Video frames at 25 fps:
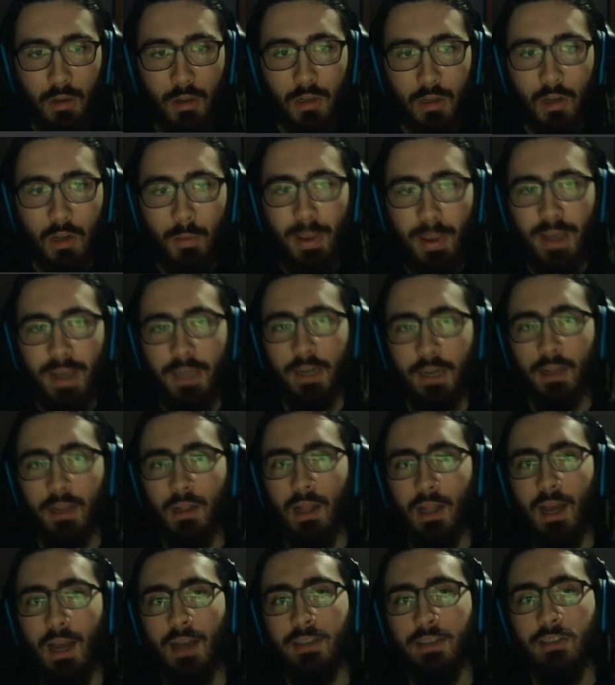Go back into
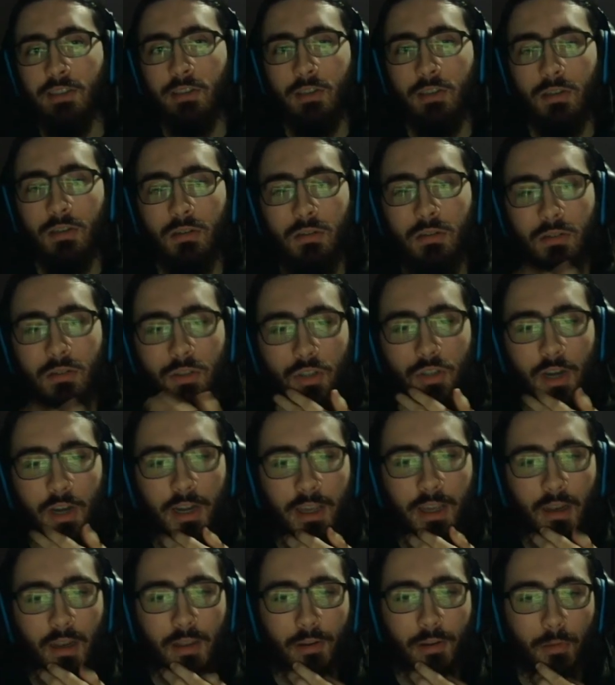Glast, Try to
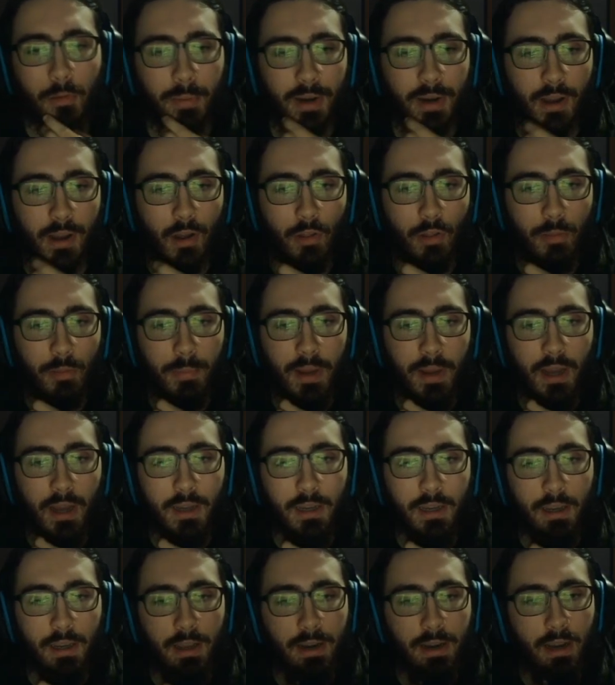get a little bit of health
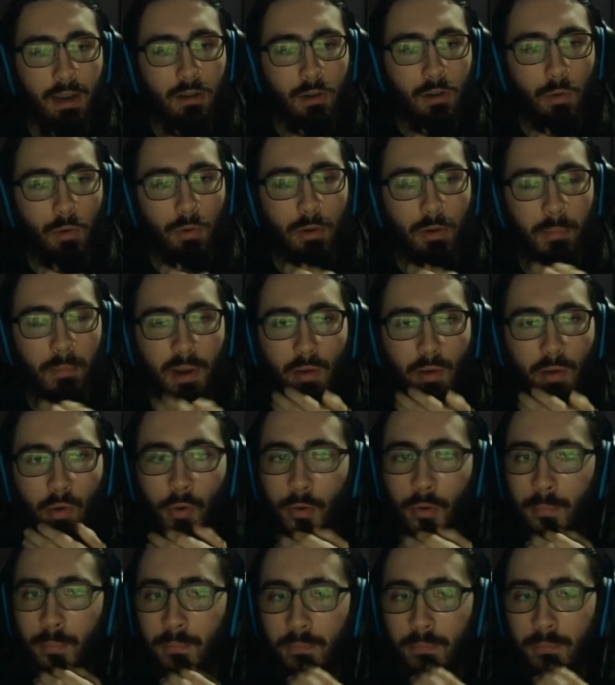back. And now go into my
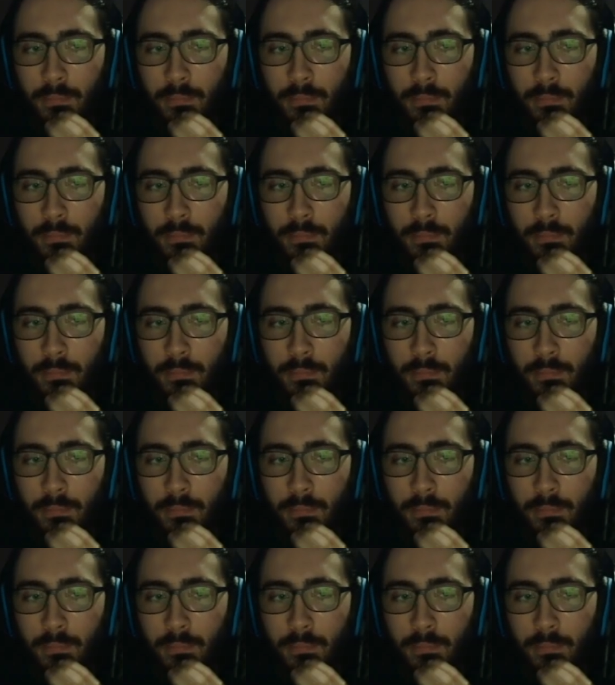Rotom.